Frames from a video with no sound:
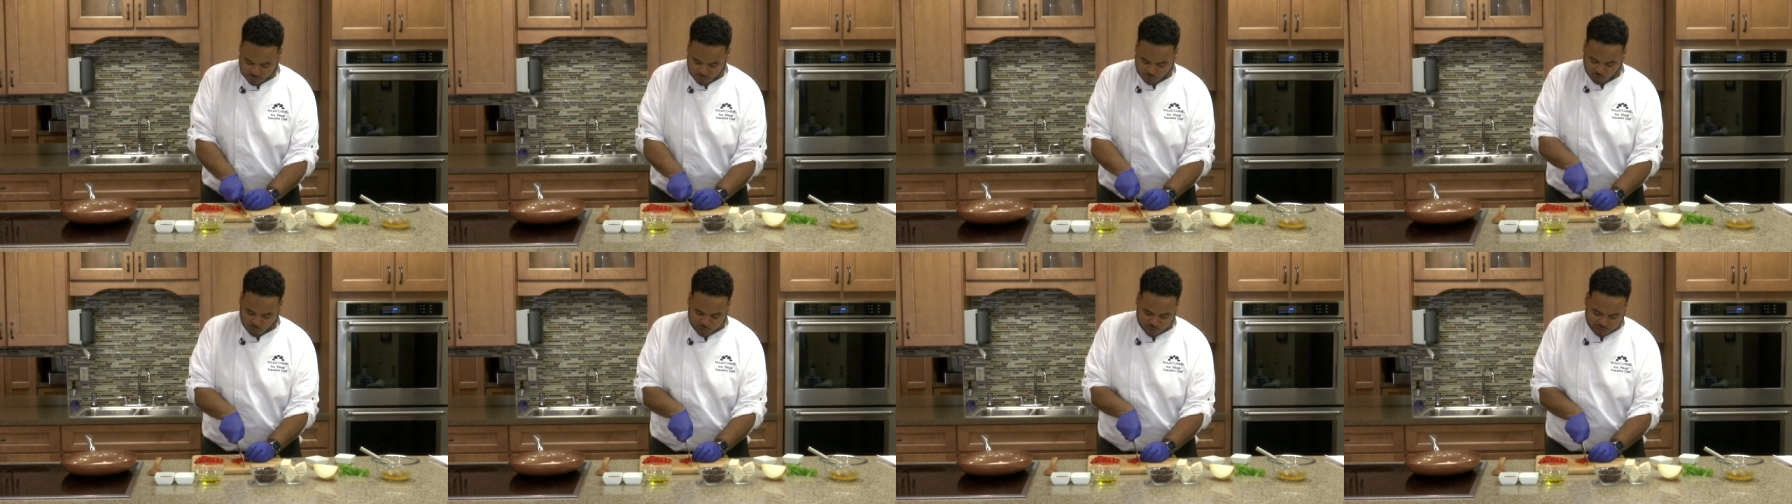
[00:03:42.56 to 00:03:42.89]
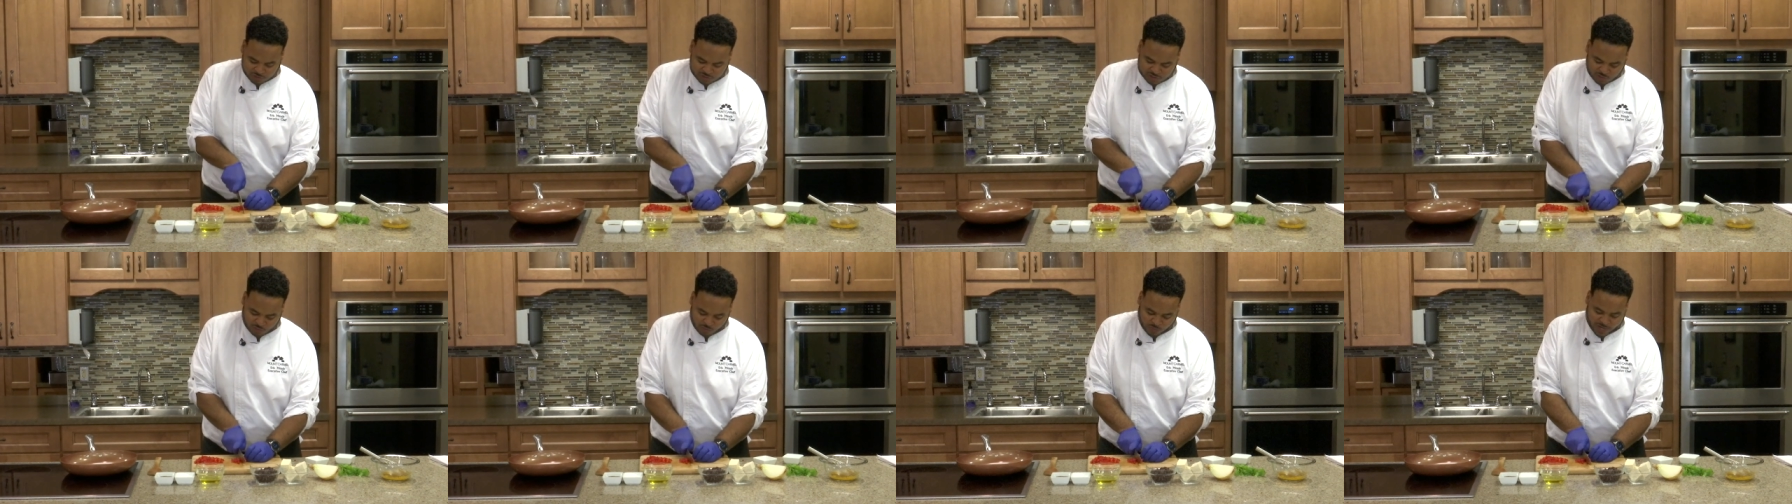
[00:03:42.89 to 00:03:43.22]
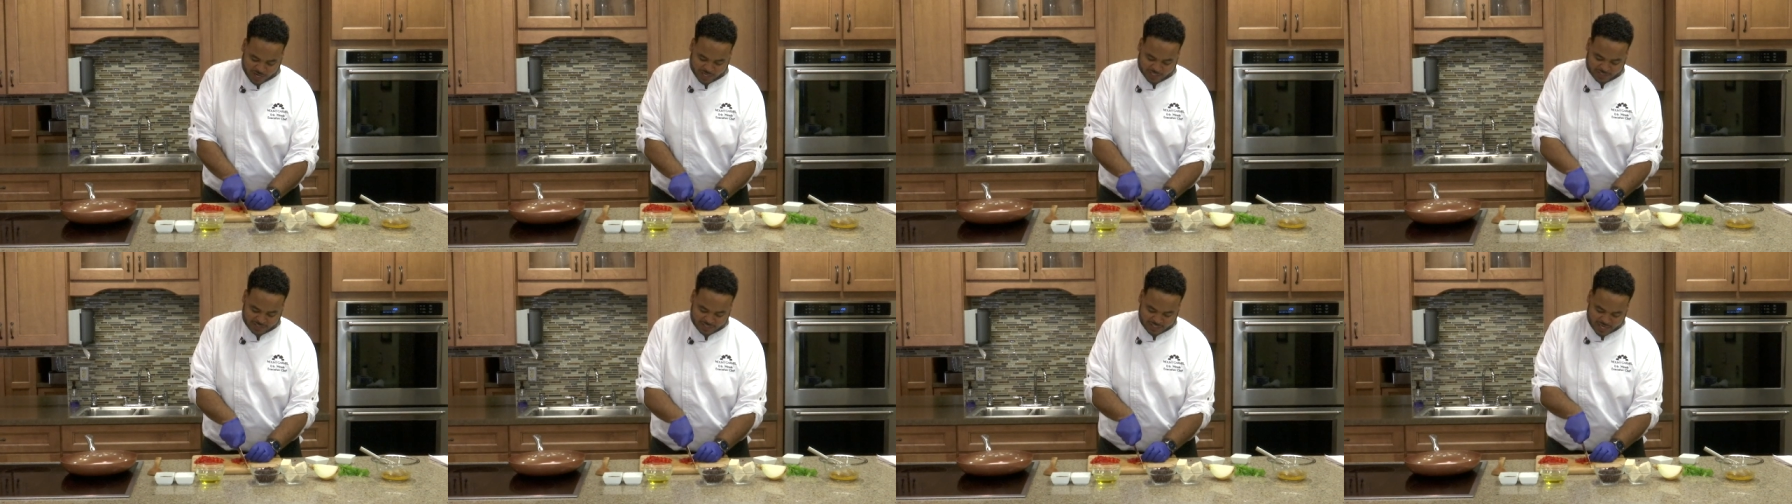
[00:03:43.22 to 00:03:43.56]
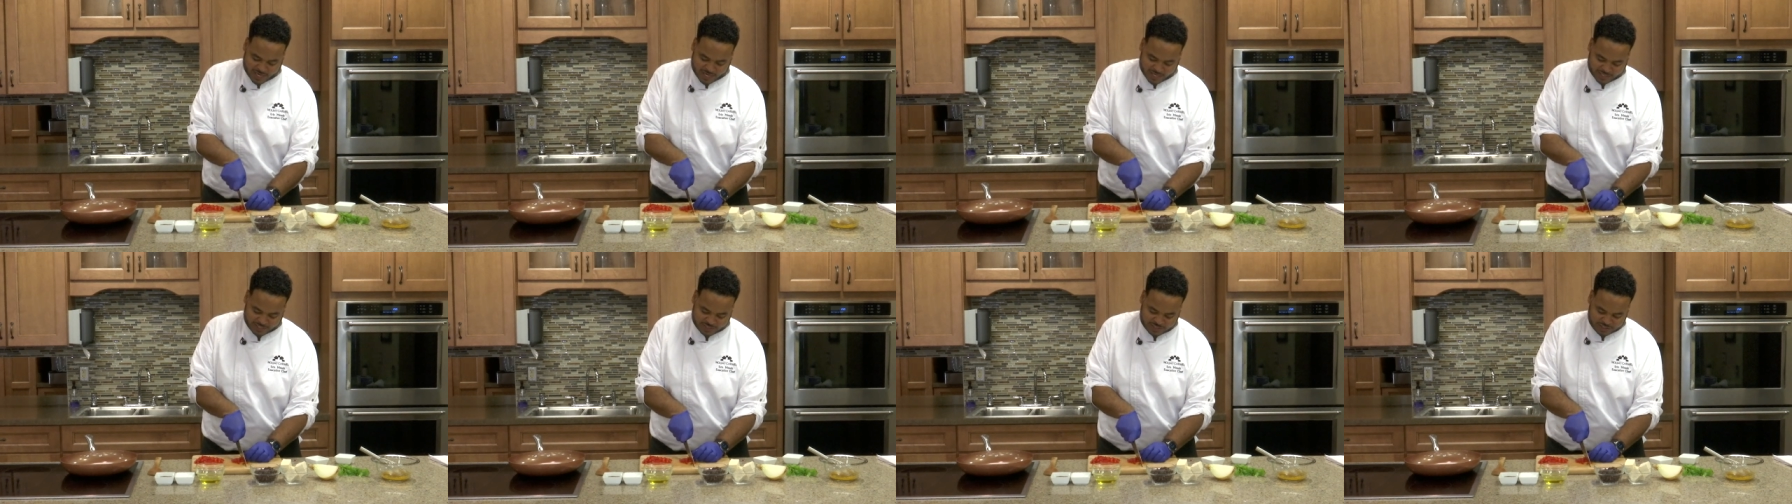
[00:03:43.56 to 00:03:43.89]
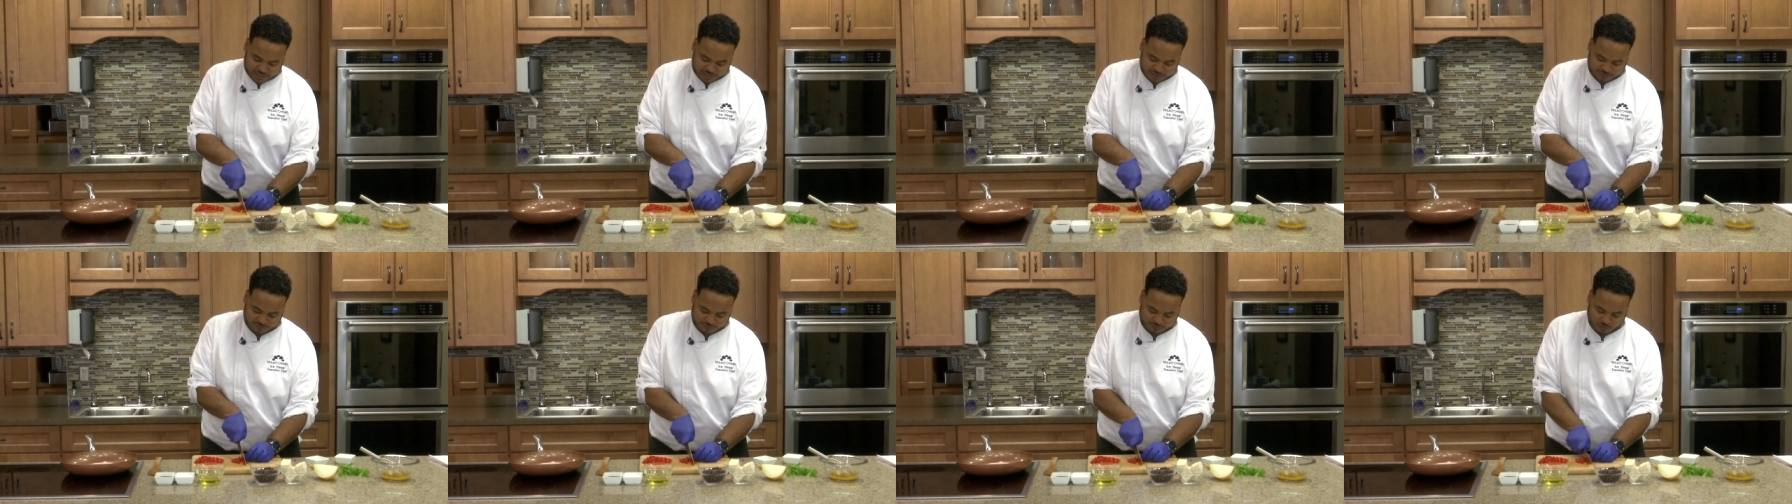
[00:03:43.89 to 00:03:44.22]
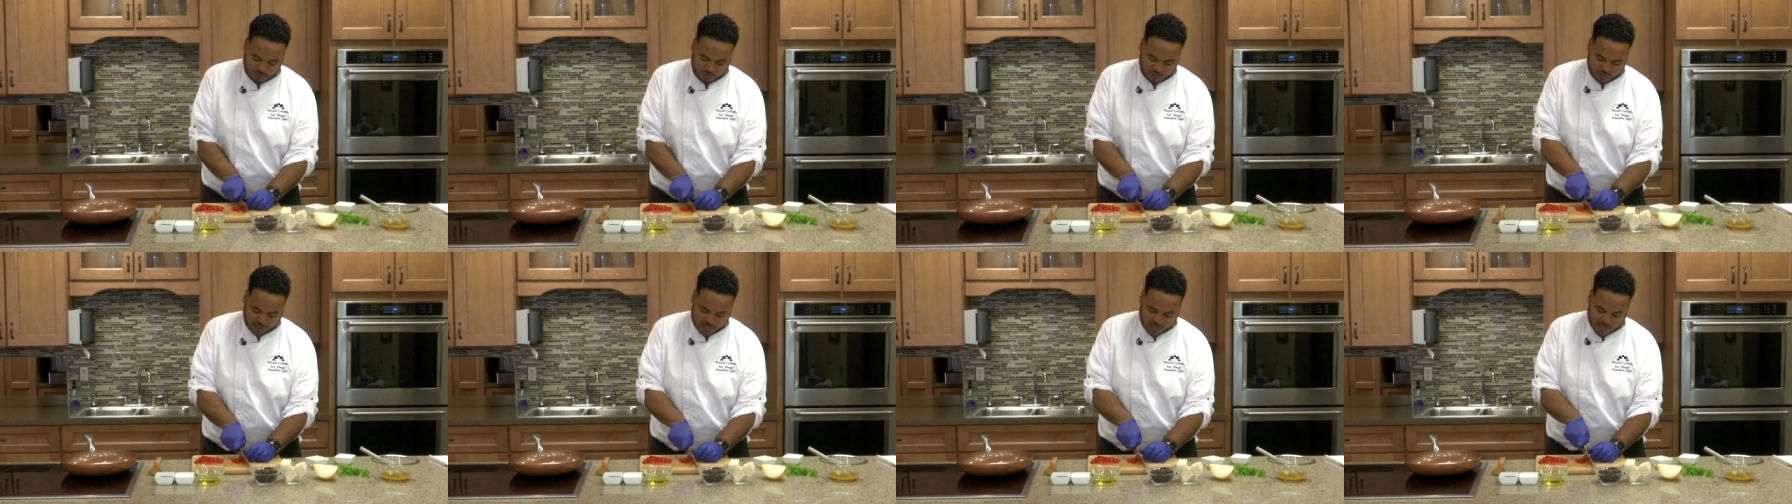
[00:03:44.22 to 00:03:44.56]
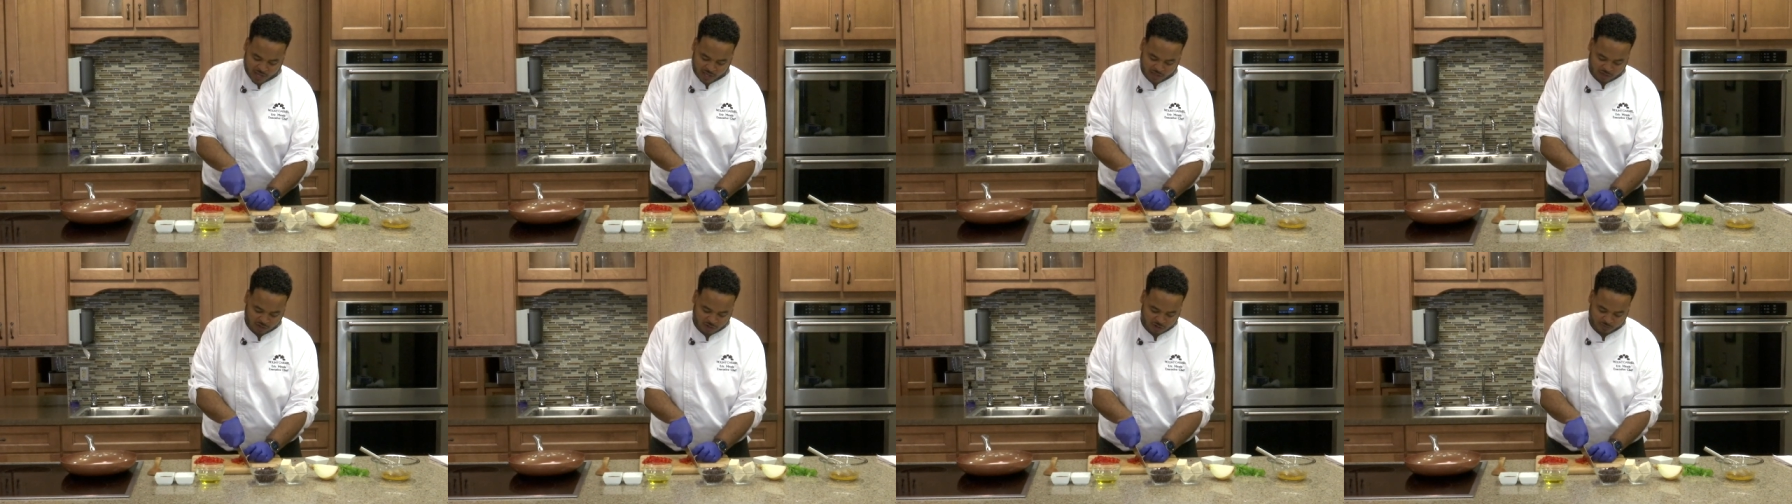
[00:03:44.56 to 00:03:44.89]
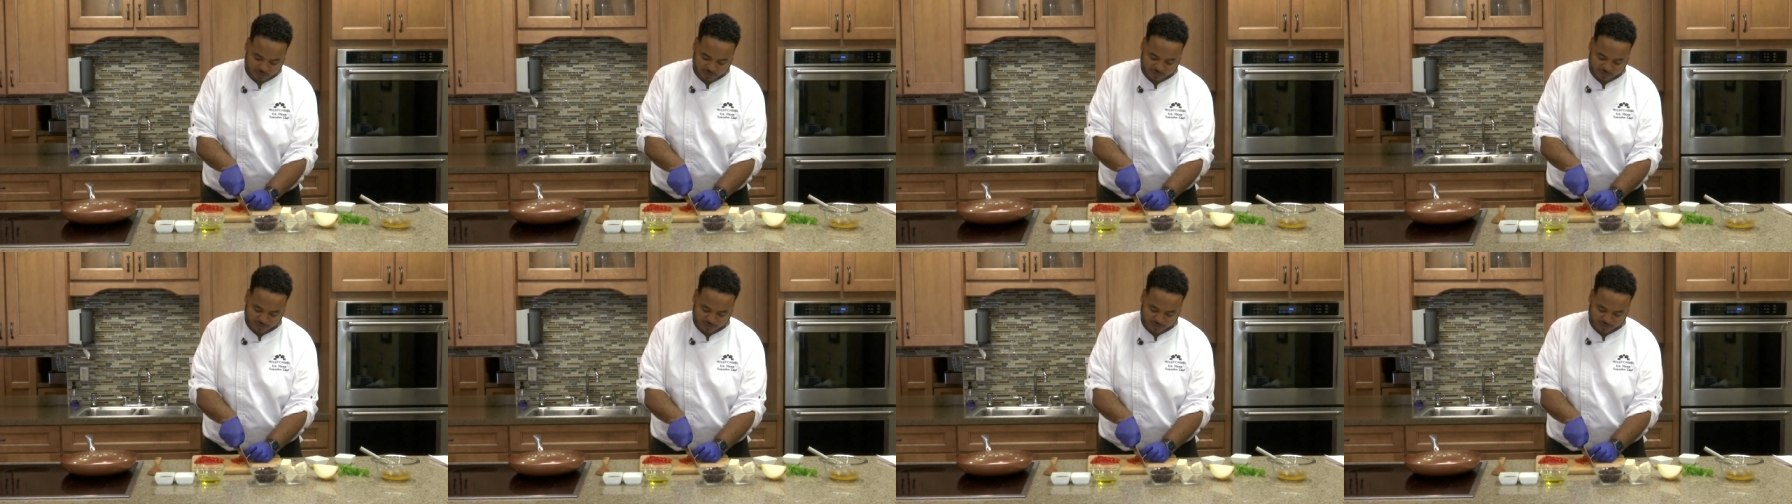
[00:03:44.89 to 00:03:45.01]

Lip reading: We're using red today just for the color,